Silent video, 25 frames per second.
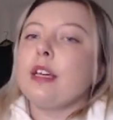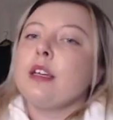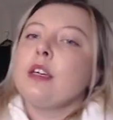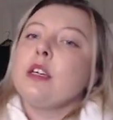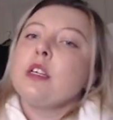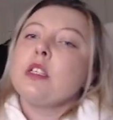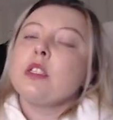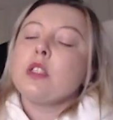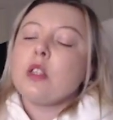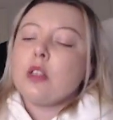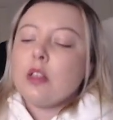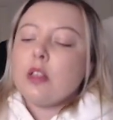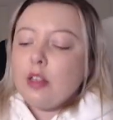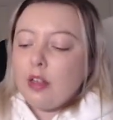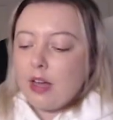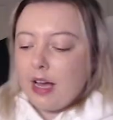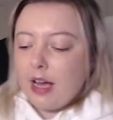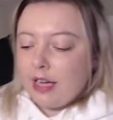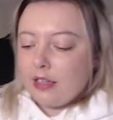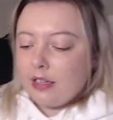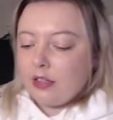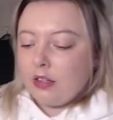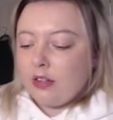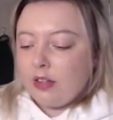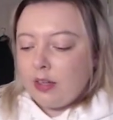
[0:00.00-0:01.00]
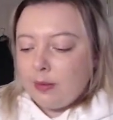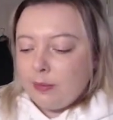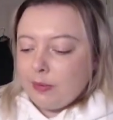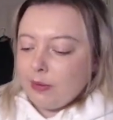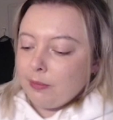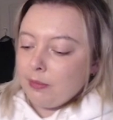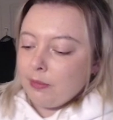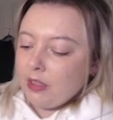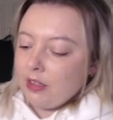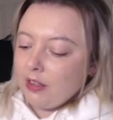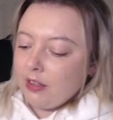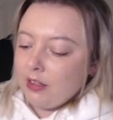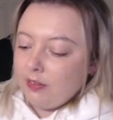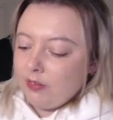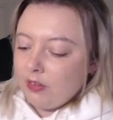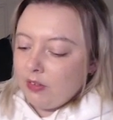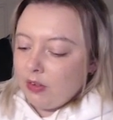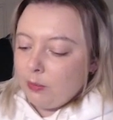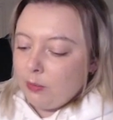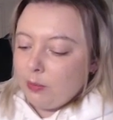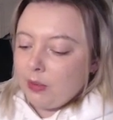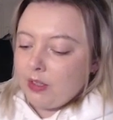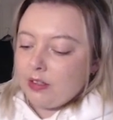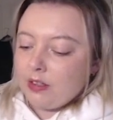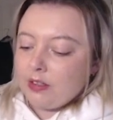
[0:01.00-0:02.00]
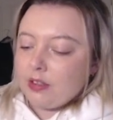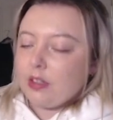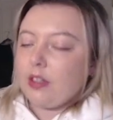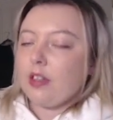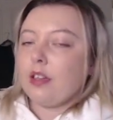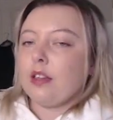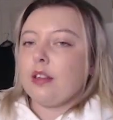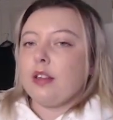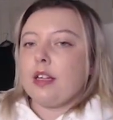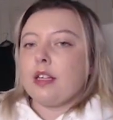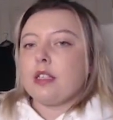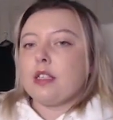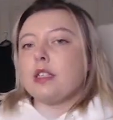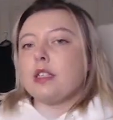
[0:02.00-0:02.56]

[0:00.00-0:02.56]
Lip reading: so the last tip I'm gonna give you, because, like, that's, like,